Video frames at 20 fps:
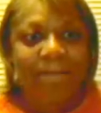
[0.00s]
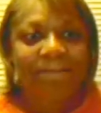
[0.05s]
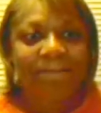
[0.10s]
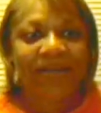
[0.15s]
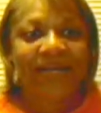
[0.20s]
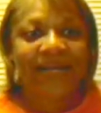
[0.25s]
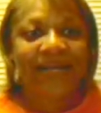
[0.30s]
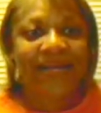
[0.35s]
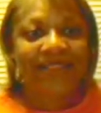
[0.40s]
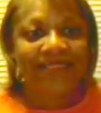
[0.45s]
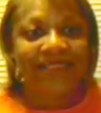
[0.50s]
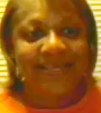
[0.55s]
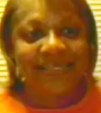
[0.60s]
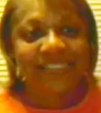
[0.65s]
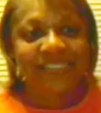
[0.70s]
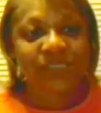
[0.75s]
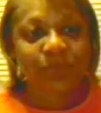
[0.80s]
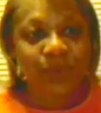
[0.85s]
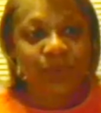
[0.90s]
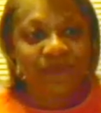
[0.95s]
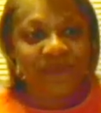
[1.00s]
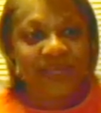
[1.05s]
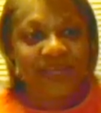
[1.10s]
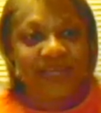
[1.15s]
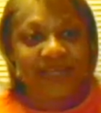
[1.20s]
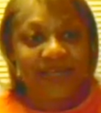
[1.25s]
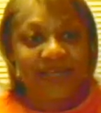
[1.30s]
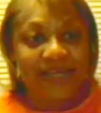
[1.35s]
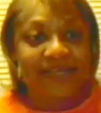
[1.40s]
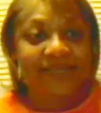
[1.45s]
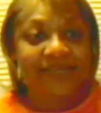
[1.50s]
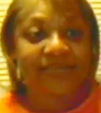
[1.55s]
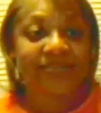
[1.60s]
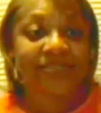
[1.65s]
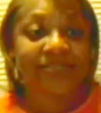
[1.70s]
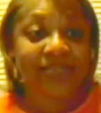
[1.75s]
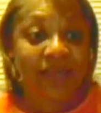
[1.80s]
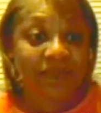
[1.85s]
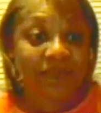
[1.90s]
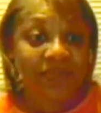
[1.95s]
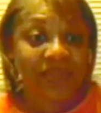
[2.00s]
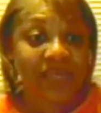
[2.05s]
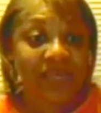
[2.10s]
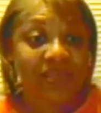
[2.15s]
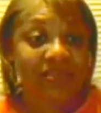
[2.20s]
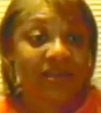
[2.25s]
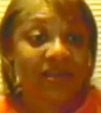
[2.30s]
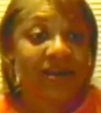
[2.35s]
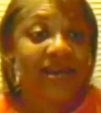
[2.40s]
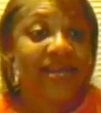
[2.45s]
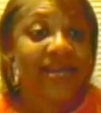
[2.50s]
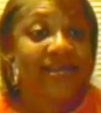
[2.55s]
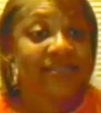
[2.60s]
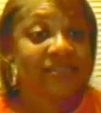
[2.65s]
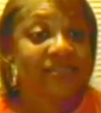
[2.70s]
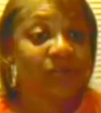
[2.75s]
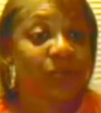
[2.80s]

But in this movie, it's the same thing. There is